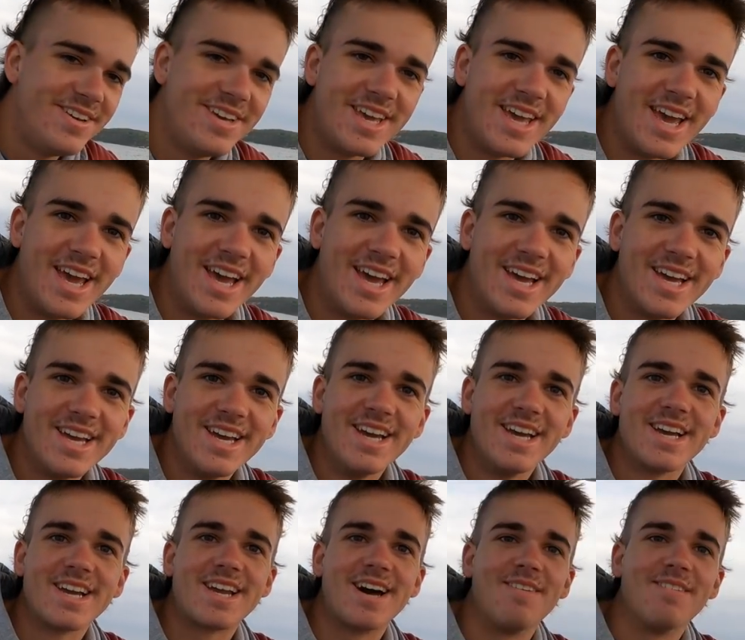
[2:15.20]
yeah,
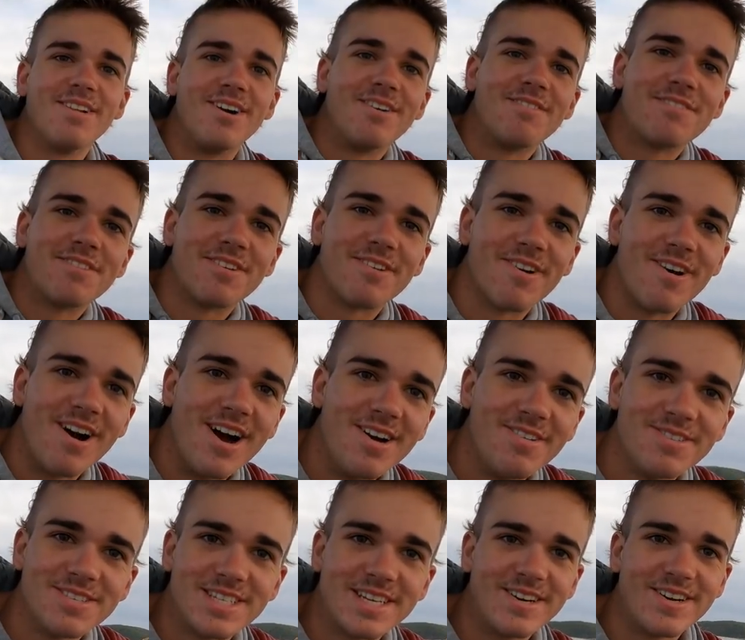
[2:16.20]
come along for the ride,
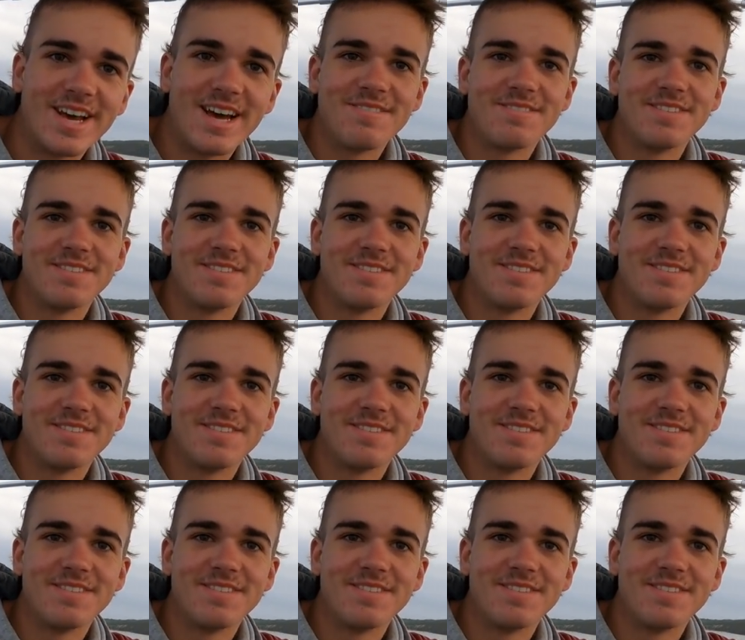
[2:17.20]
we'll see what